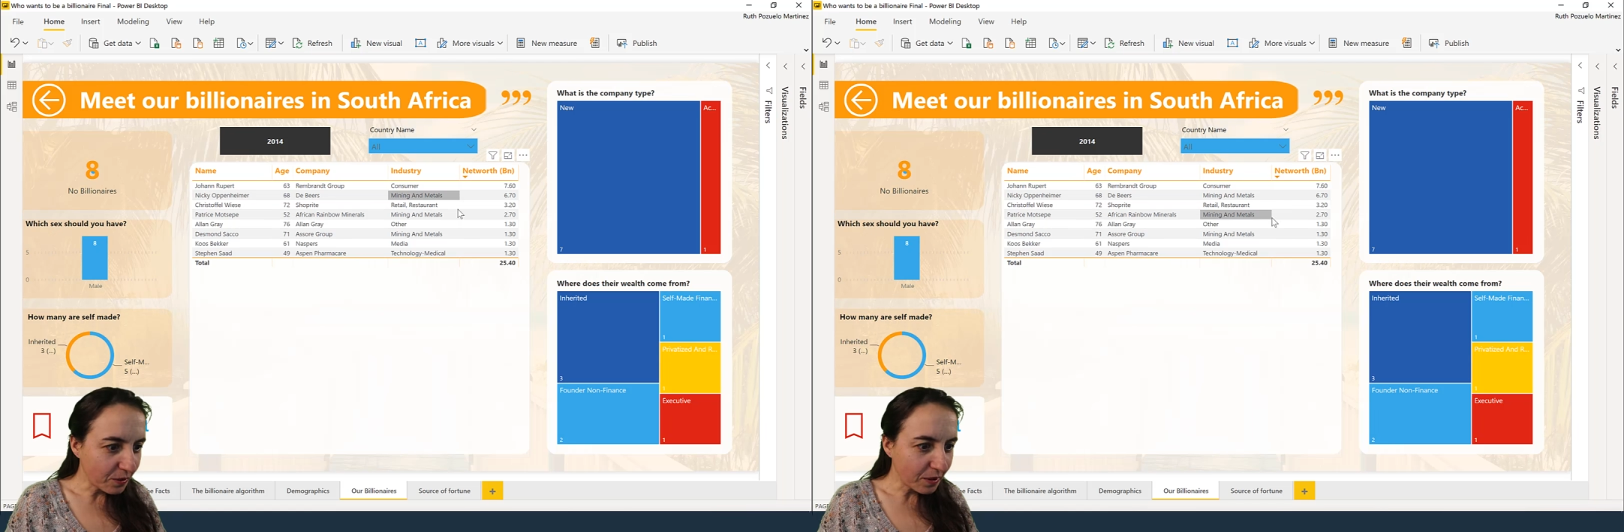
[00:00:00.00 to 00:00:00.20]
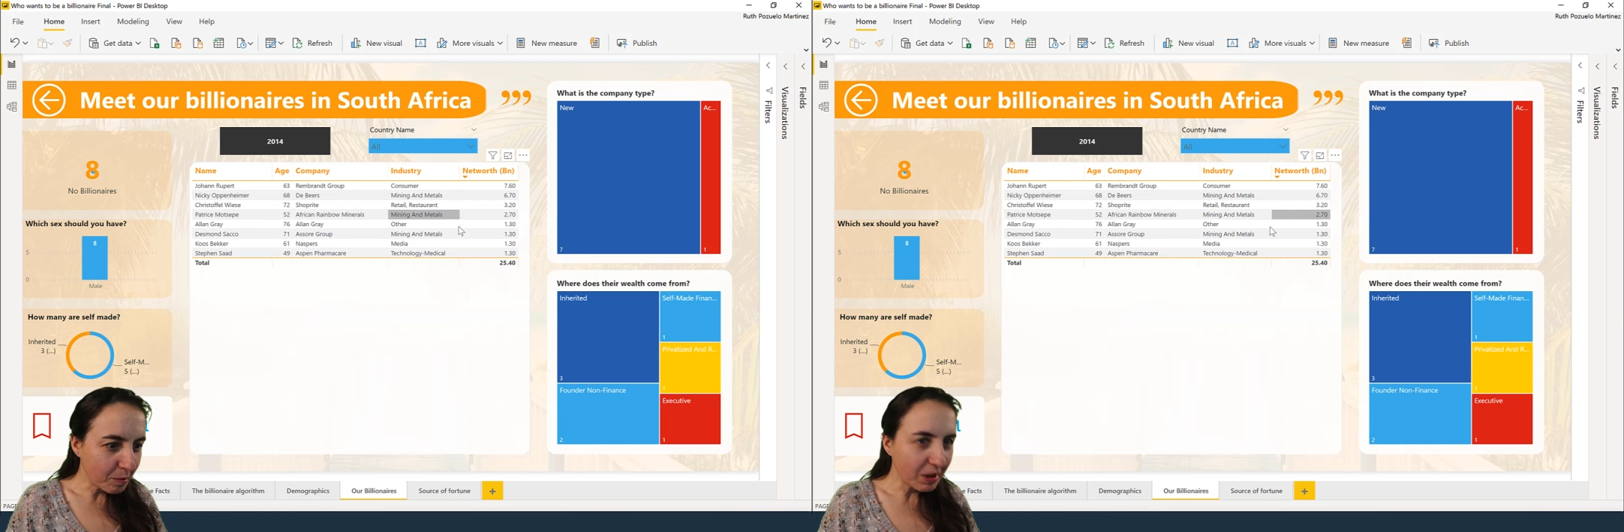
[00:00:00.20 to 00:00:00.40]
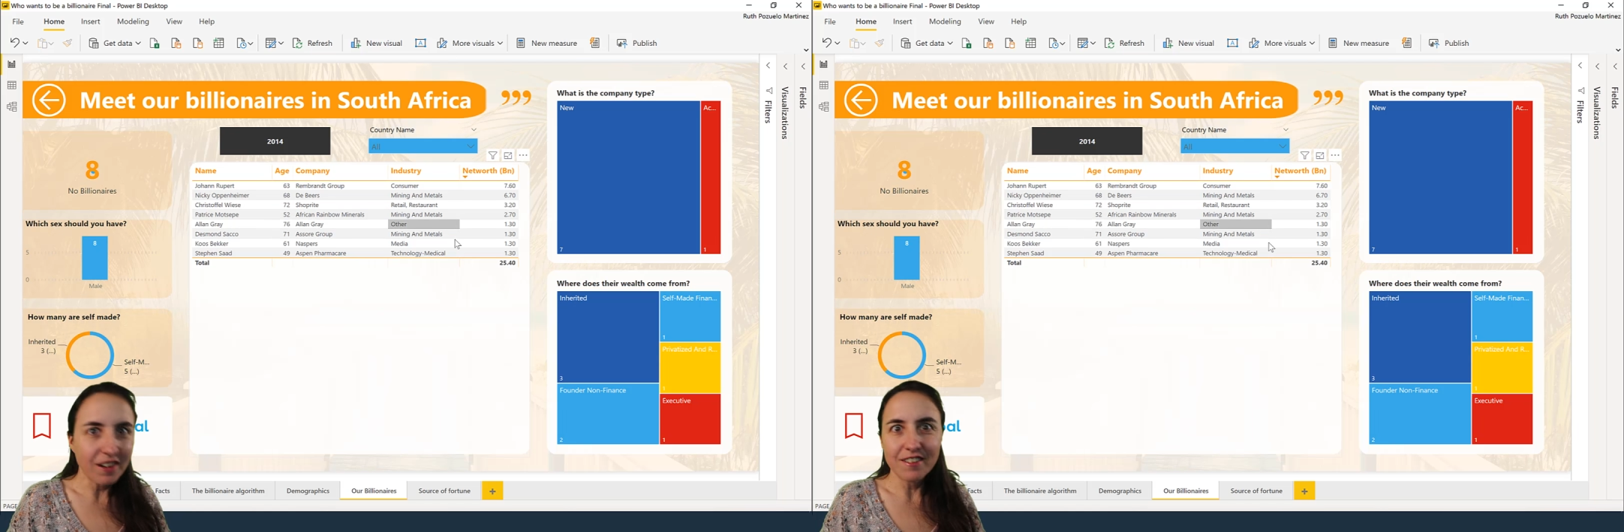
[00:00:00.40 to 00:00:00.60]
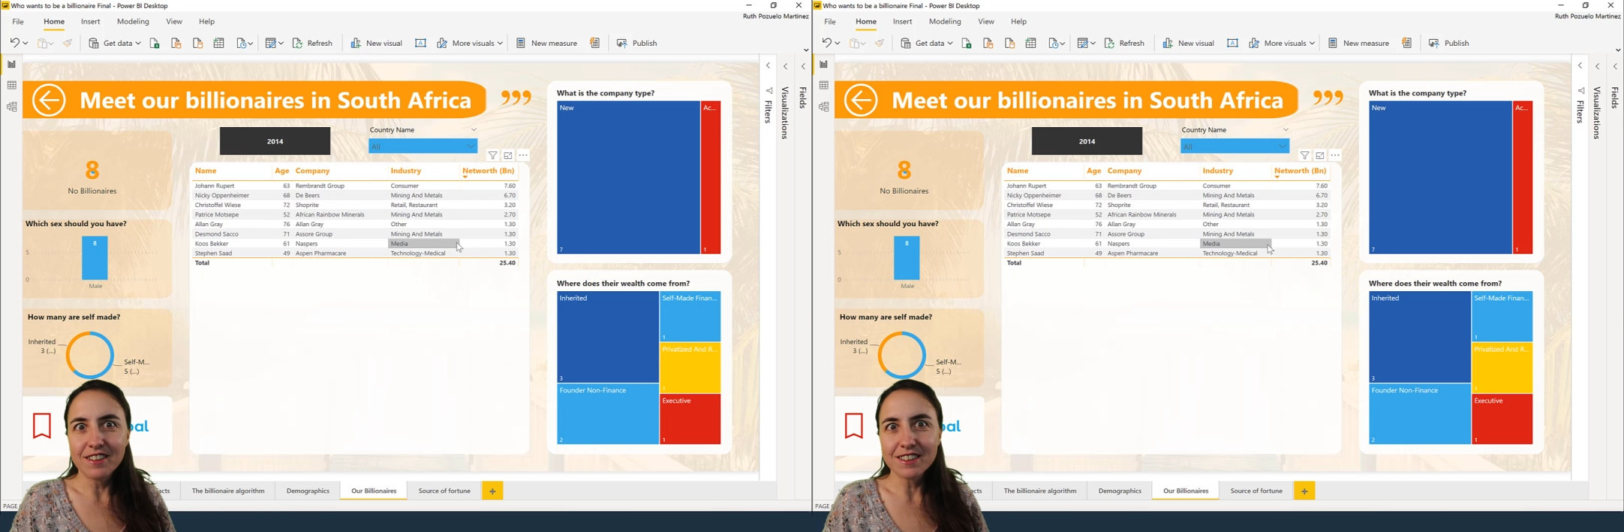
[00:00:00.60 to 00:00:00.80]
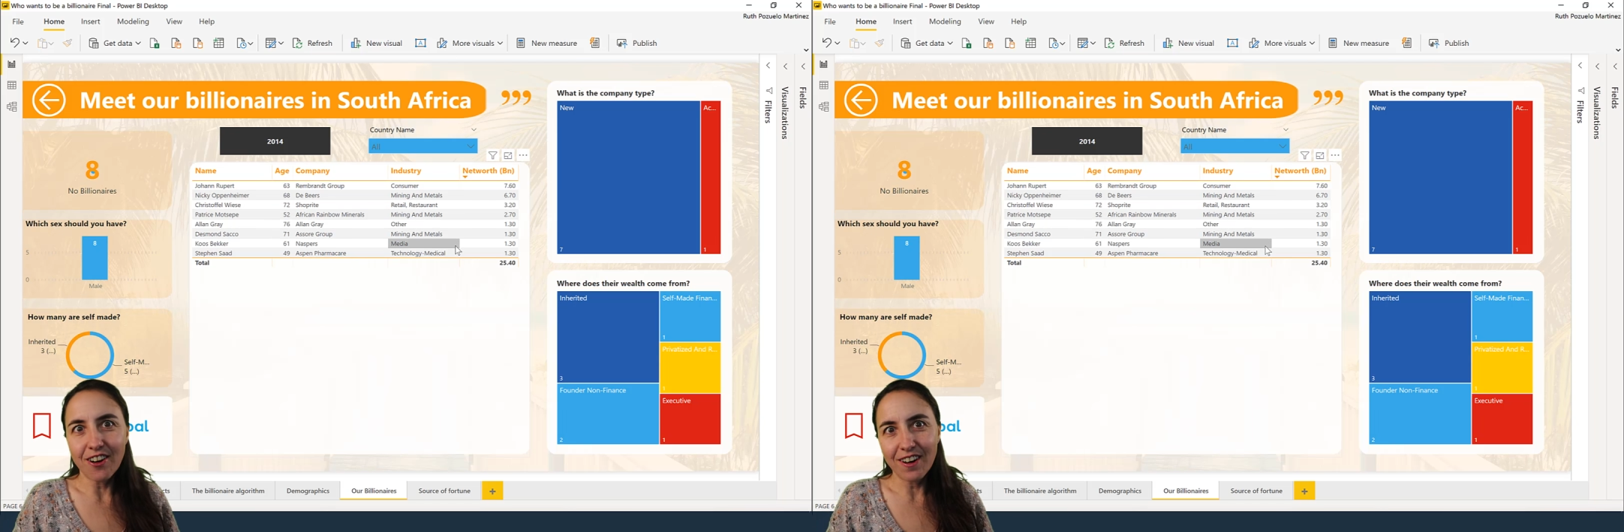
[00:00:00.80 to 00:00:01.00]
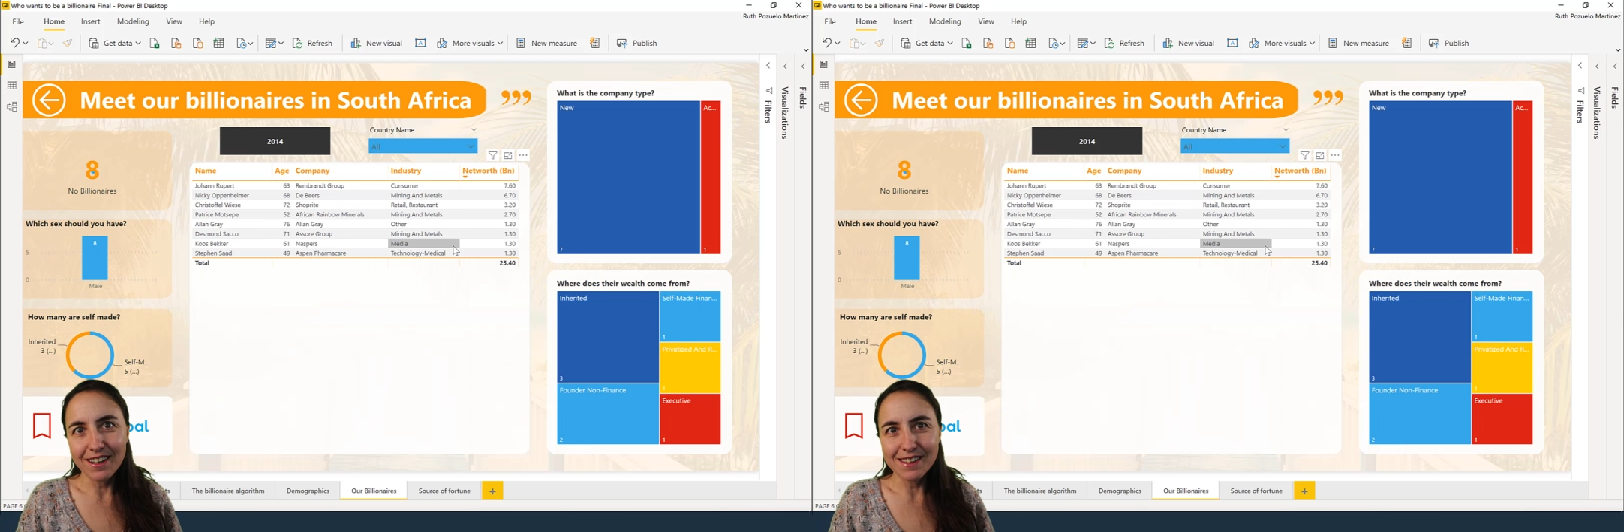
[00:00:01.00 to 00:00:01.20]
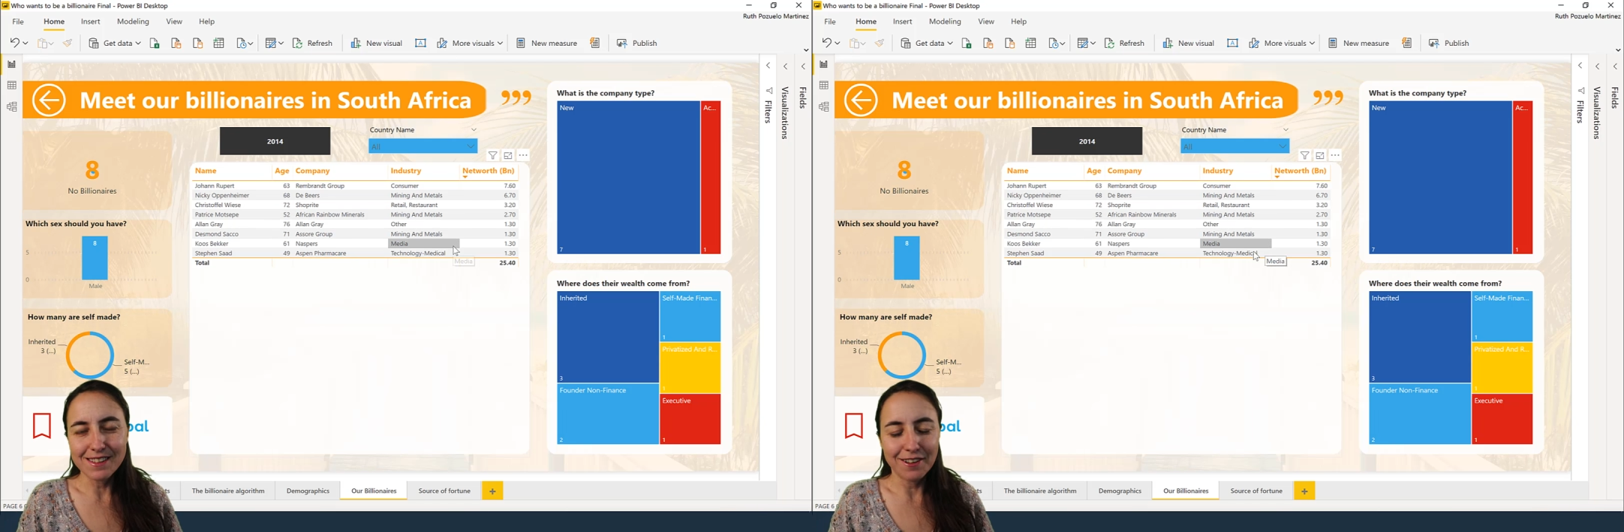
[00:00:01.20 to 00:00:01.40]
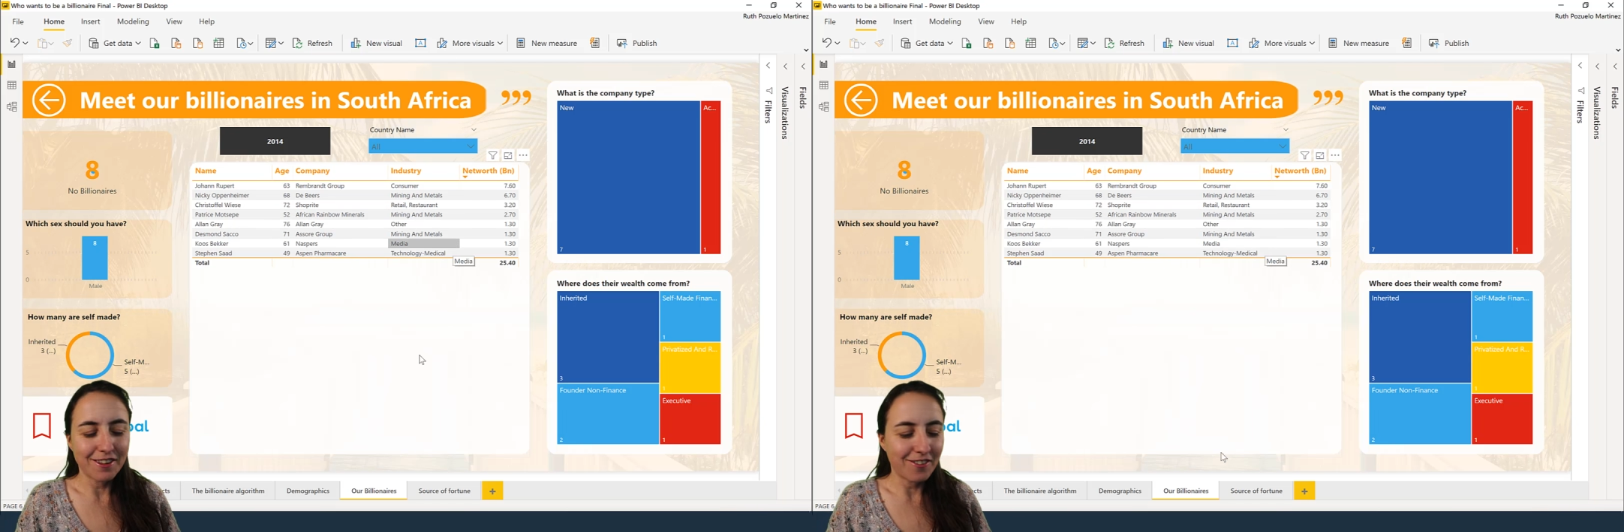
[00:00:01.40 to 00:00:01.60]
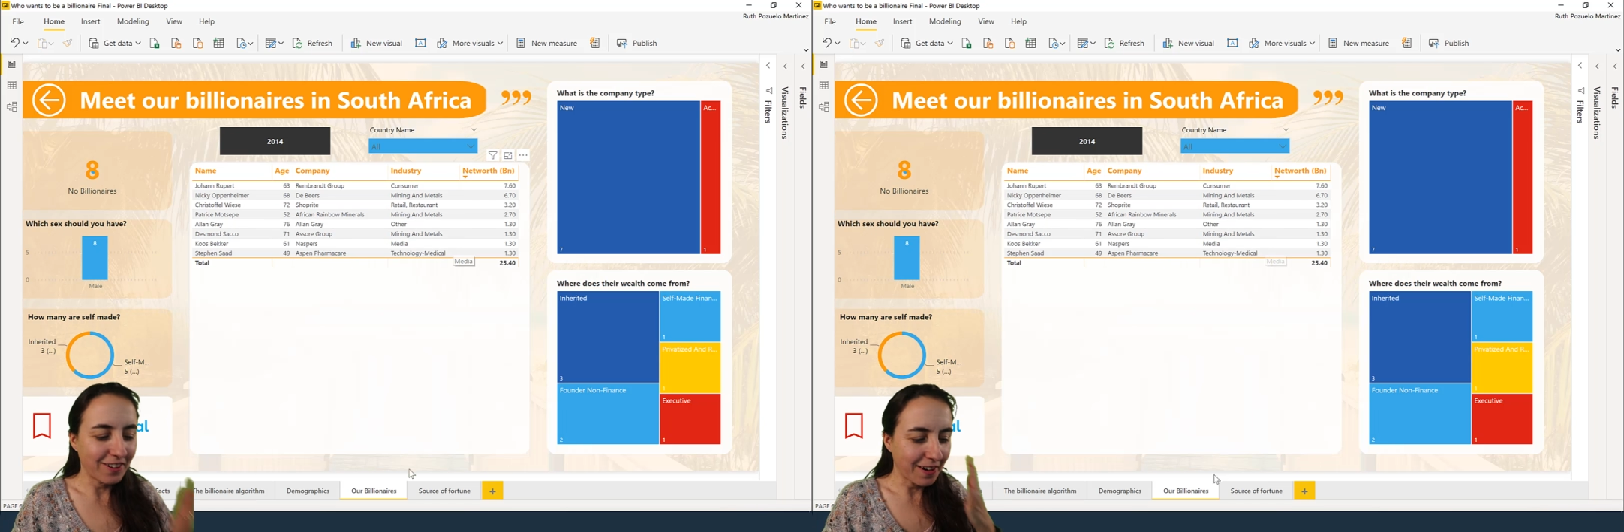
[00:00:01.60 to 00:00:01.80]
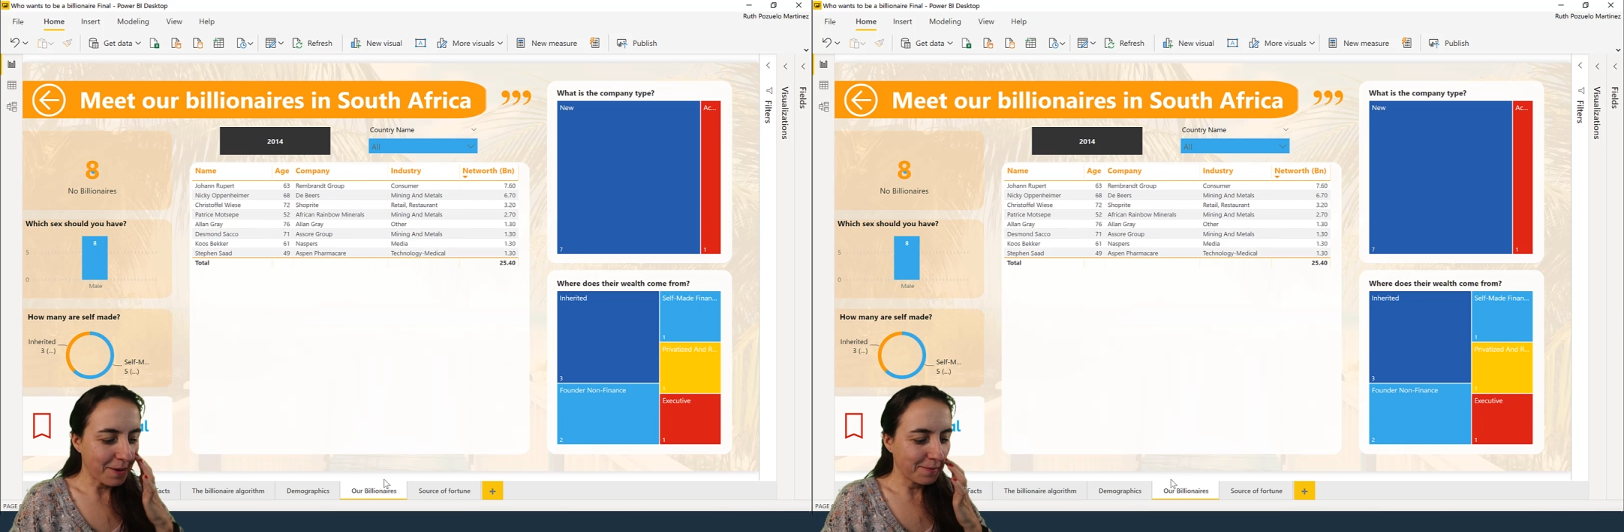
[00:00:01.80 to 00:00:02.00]
who the billionaires are in South
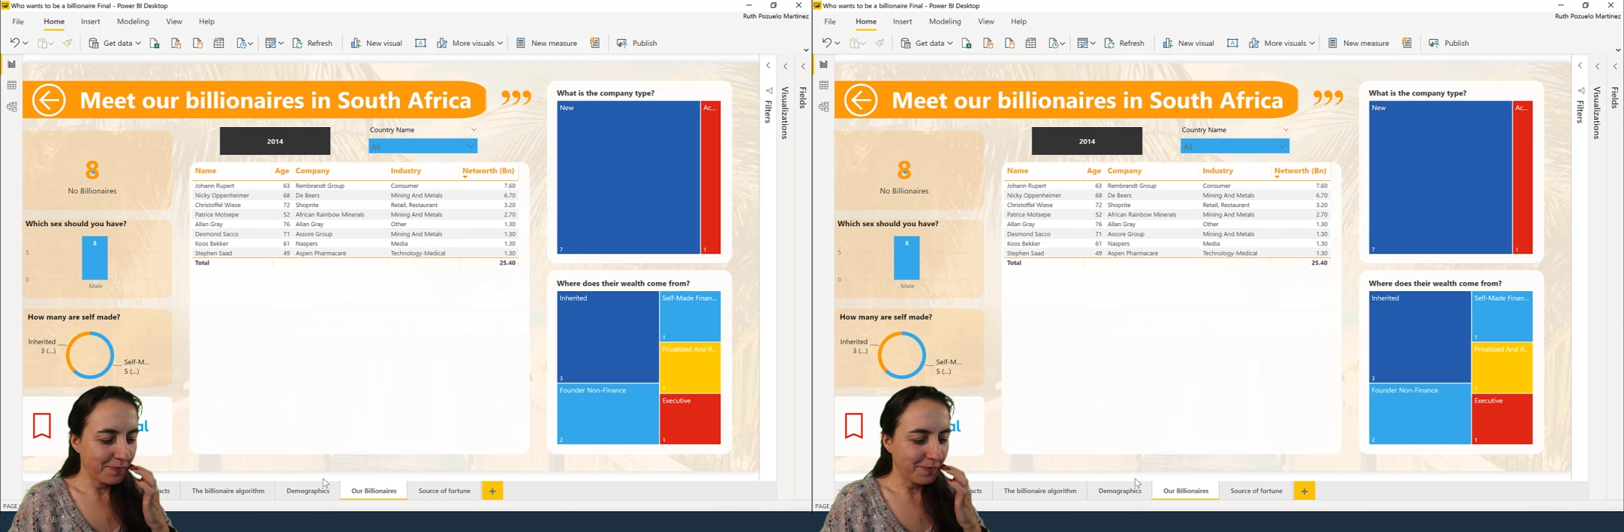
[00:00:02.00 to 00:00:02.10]
Africa.